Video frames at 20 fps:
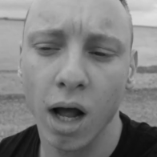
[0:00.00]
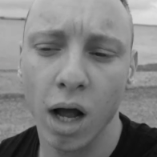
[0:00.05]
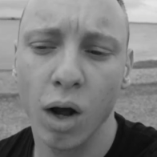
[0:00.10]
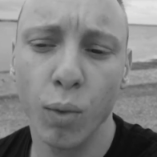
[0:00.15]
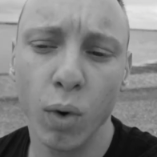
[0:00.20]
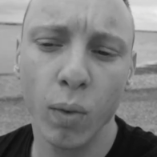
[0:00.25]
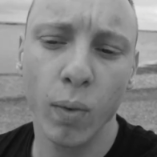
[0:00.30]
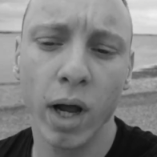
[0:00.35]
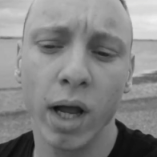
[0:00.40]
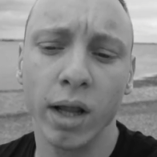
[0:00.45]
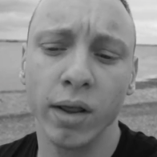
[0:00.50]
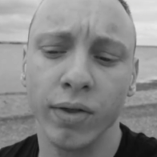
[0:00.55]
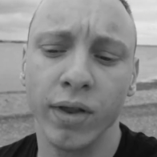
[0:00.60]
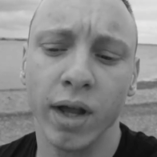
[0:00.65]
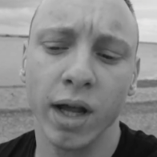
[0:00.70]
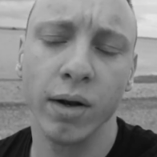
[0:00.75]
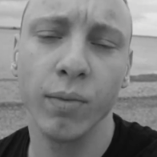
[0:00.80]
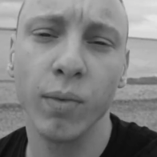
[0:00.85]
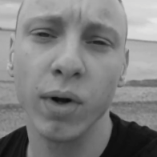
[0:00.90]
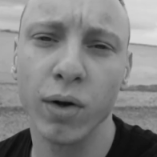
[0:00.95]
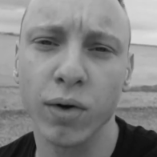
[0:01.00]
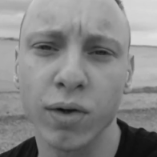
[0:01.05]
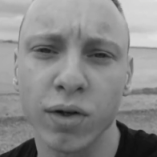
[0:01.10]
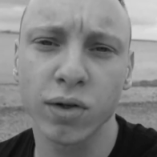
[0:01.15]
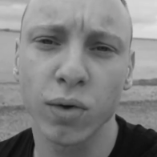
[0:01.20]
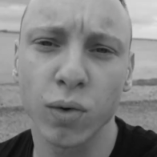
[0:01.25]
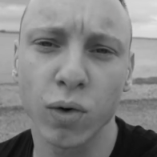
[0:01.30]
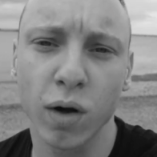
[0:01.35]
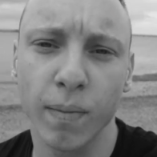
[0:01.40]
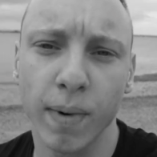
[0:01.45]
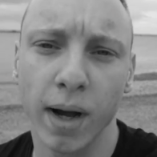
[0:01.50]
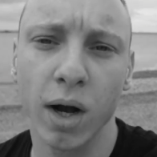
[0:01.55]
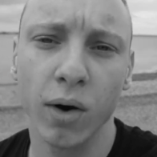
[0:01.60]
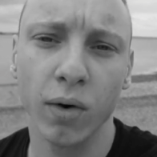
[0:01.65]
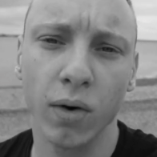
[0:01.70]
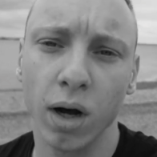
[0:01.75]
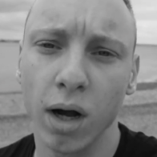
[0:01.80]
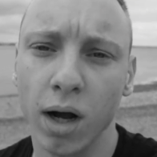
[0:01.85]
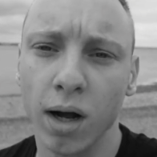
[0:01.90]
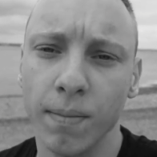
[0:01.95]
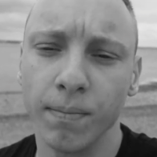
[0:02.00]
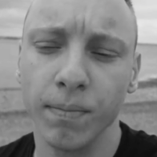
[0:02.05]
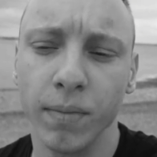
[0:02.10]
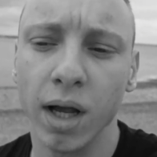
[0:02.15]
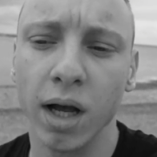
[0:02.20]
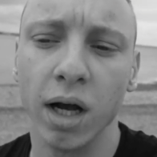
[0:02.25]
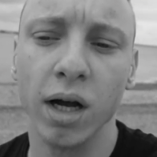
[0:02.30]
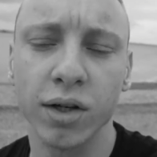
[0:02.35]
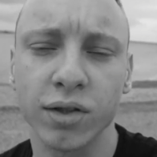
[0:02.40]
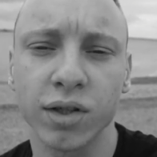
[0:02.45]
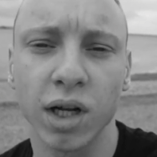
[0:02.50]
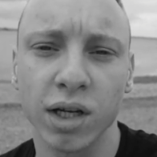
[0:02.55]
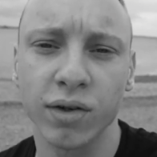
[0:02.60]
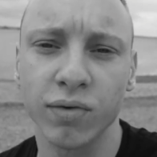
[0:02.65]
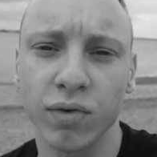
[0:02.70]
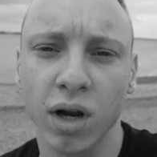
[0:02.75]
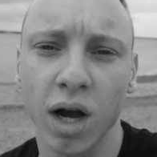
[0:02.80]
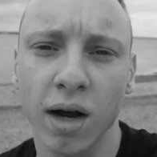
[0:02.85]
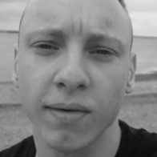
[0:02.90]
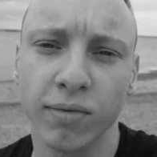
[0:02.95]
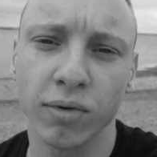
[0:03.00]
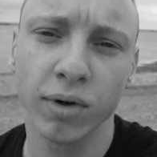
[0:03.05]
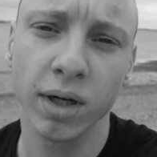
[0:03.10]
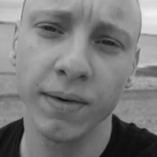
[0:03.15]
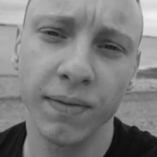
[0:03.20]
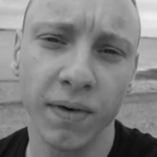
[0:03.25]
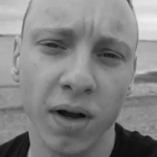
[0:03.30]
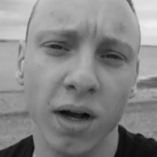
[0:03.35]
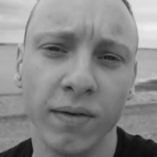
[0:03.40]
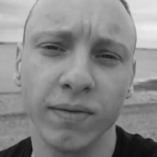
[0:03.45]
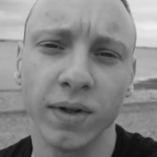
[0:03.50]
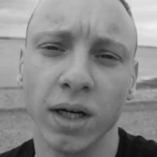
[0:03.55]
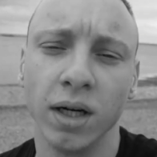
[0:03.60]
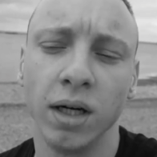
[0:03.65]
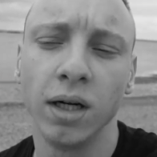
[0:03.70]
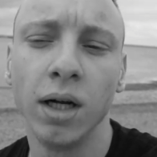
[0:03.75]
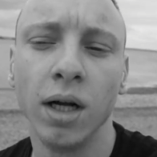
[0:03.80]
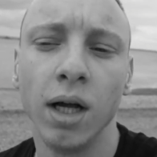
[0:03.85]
We went on to talk about her son's recovery further